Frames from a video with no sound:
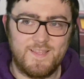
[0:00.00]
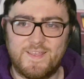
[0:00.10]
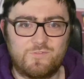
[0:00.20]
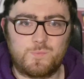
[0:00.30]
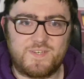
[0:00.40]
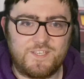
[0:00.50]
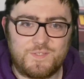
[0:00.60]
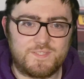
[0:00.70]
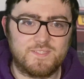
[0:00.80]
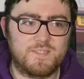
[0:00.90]
everybody
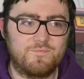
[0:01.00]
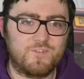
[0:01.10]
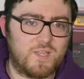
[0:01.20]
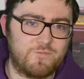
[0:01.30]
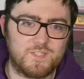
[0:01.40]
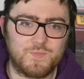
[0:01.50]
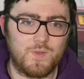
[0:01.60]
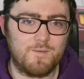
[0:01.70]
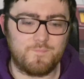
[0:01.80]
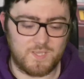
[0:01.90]
uses them for every
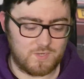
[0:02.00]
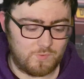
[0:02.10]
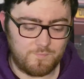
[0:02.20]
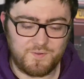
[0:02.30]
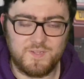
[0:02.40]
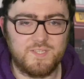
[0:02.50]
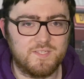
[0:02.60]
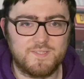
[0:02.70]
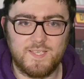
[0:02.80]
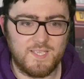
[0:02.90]
swap, be it a
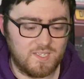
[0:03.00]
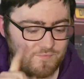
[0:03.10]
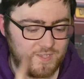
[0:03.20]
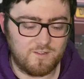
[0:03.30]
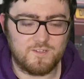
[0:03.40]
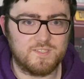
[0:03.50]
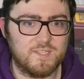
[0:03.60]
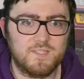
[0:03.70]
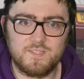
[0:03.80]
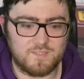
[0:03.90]
1.8T, a
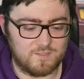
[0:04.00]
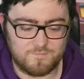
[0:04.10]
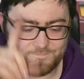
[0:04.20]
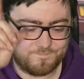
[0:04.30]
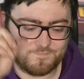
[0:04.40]
VR6, a